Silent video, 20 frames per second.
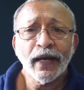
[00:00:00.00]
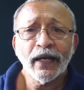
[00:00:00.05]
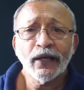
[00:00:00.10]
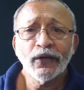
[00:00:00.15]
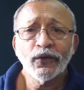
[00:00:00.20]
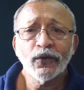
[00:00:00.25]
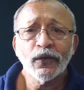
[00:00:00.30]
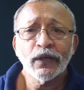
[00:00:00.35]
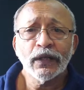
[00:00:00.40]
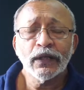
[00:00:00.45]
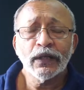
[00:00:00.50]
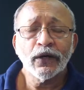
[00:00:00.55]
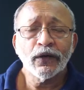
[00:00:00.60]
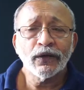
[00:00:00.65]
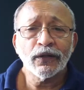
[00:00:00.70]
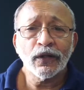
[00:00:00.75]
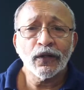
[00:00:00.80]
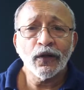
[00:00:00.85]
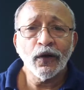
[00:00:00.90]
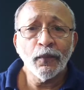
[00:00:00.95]
air cooler
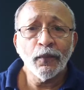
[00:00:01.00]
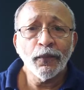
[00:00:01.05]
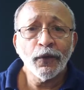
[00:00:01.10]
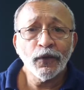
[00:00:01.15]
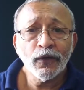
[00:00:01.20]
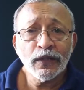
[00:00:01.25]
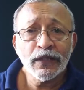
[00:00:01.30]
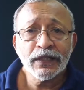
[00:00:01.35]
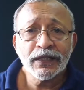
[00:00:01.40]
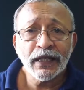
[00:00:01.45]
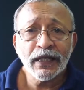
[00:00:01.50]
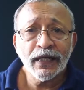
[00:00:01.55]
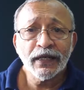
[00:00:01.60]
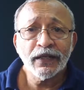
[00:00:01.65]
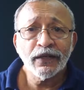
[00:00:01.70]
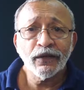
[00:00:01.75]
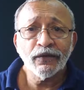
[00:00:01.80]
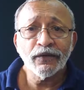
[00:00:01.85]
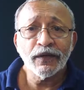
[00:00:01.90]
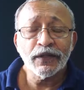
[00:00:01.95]
on the component
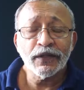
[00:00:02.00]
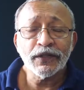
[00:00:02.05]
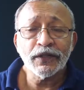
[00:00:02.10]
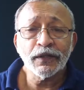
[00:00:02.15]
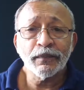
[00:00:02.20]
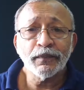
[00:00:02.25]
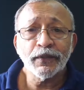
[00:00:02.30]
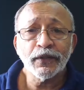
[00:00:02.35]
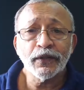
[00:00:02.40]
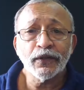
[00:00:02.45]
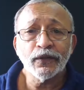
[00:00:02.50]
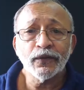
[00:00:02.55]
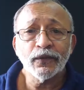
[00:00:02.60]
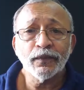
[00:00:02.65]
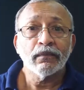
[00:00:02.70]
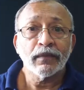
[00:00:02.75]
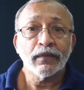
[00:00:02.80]
side of the CPU,